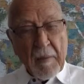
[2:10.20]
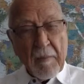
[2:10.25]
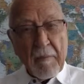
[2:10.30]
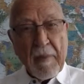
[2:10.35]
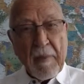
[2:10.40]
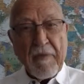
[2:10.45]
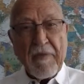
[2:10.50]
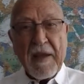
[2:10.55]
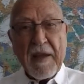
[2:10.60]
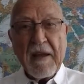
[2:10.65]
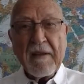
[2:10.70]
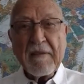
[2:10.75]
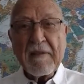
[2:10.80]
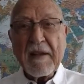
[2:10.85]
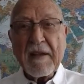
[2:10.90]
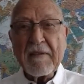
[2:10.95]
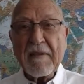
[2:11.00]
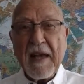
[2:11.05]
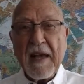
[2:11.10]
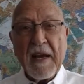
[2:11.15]
But then he
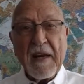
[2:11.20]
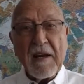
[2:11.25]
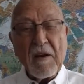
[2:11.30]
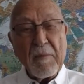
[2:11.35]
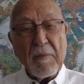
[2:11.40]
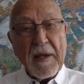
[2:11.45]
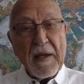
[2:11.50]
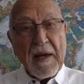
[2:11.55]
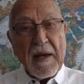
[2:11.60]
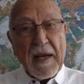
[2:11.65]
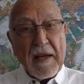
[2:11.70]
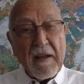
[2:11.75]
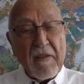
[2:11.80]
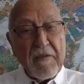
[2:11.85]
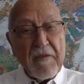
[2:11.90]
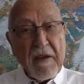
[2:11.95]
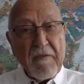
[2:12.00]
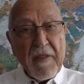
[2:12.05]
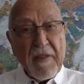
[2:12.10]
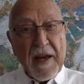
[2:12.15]
says, and it'll be like a
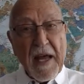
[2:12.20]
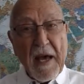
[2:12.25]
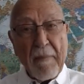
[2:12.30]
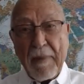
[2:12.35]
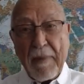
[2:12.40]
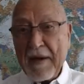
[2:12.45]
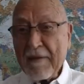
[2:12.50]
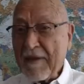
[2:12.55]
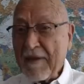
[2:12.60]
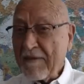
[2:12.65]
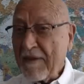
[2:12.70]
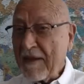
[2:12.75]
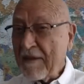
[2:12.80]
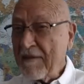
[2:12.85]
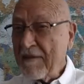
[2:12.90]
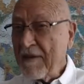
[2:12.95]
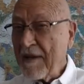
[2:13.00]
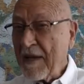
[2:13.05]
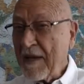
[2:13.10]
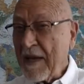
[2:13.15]
thief in the night, but he says
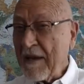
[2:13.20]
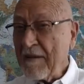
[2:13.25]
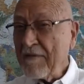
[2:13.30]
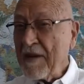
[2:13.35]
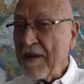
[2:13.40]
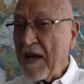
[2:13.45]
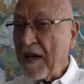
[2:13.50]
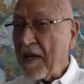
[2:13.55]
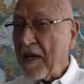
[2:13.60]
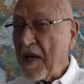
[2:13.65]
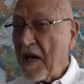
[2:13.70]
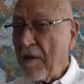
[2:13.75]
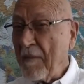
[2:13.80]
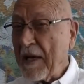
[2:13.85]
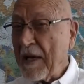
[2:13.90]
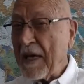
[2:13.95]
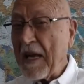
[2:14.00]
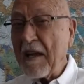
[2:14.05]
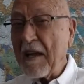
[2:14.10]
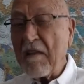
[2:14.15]
he's not
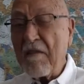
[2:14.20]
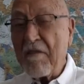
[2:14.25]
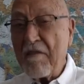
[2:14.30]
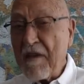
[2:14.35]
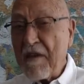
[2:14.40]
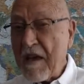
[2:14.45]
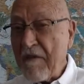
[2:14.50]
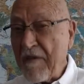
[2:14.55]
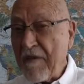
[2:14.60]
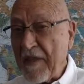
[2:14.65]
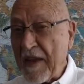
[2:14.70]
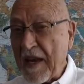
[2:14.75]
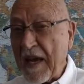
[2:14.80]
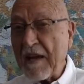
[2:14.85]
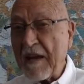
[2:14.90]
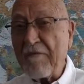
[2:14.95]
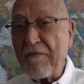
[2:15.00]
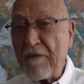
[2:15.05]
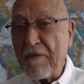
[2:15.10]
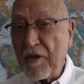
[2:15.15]
coming like a thief in the
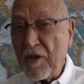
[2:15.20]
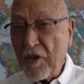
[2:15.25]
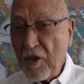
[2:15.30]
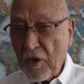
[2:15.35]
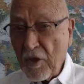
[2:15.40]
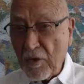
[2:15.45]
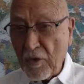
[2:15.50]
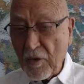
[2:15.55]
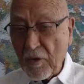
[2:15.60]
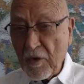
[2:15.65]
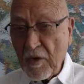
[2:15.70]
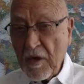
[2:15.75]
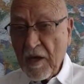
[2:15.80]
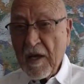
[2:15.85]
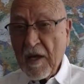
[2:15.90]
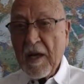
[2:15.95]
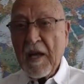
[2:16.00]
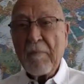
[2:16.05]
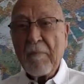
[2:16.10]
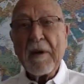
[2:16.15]
night for you,
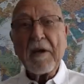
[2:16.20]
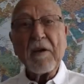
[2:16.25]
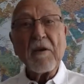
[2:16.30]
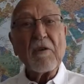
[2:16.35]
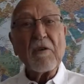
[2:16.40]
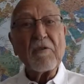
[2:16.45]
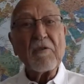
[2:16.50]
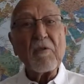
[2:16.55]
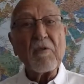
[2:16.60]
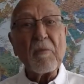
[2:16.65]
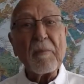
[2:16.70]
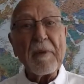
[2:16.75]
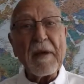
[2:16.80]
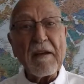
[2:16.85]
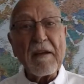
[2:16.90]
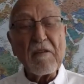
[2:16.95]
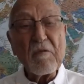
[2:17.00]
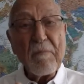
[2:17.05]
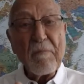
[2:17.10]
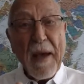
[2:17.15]
because you will be
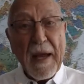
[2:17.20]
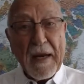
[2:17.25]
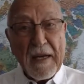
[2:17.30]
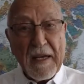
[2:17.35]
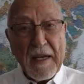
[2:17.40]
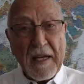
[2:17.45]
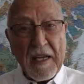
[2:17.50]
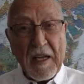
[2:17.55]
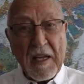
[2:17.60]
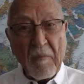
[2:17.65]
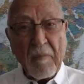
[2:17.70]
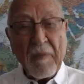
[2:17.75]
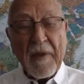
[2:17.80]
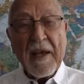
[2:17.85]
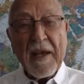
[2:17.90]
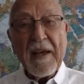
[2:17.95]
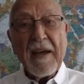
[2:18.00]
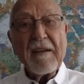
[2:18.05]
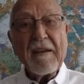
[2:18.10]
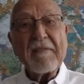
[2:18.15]
expecting him.
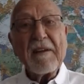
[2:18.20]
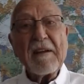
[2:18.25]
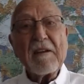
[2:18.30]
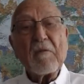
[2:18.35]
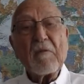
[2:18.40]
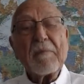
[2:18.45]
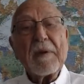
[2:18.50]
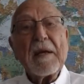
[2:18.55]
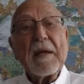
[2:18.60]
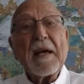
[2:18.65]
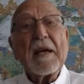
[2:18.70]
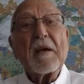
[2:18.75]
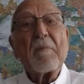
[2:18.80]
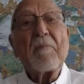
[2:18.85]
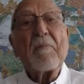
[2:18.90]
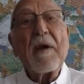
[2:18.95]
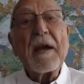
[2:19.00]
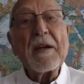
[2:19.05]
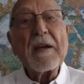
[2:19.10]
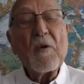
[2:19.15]
He said it'll be like a
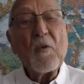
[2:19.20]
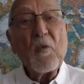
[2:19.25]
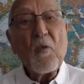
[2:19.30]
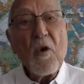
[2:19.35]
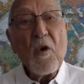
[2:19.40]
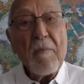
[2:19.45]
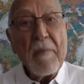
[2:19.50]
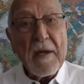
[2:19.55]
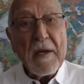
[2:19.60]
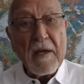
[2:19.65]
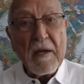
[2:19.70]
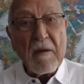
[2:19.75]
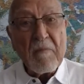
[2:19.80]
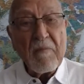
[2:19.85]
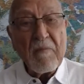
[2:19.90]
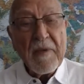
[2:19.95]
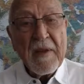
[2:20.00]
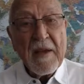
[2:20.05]
pregnant woman.